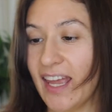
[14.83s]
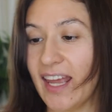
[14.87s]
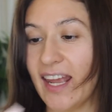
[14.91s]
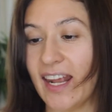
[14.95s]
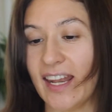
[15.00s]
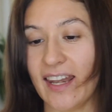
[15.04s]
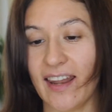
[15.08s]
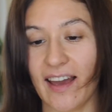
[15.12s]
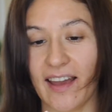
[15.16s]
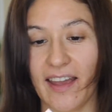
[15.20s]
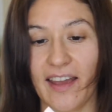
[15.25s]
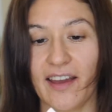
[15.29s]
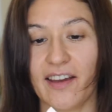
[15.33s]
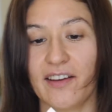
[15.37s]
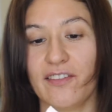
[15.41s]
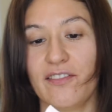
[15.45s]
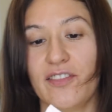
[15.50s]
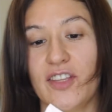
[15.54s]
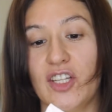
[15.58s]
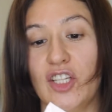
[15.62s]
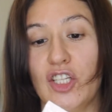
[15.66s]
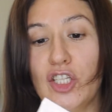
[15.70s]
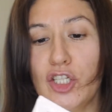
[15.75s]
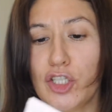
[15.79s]
and I
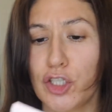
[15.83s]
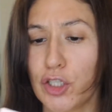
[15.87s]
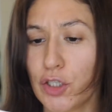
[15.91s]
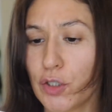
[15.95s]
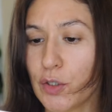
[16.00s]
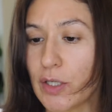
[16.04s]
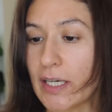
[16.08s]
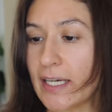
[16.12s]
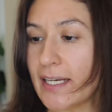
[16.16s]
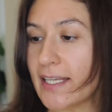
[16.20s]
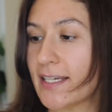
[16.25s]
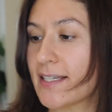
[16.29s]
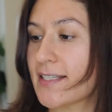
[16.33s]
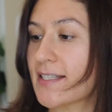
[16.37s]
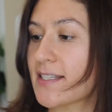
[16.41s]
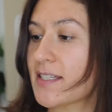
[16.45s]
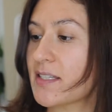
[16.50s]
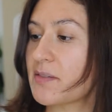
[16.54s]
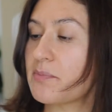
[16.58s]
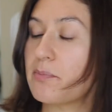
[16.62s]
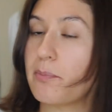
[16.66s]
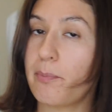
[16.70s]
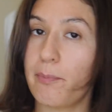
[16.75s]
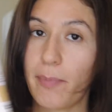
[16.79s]
have the new
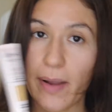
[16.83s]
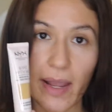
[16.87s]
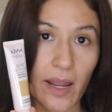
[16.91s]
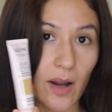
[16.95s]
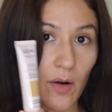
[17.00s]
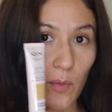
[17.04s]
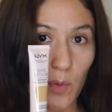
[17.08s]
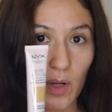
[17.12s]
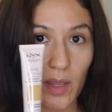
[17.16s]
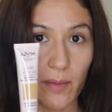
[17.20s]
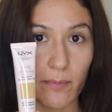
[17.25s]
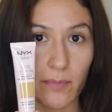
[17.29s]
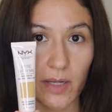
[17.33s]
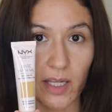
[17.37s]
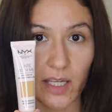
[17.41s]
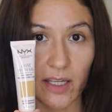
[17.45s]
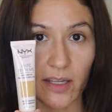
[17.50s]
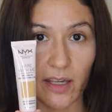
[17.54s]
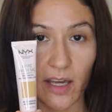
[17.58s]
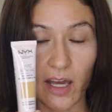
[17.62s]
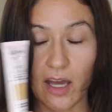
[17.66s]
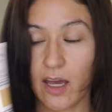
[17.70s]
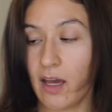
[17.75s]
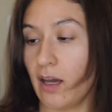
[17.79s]
NYX Bear With
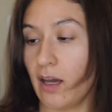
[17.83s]
Me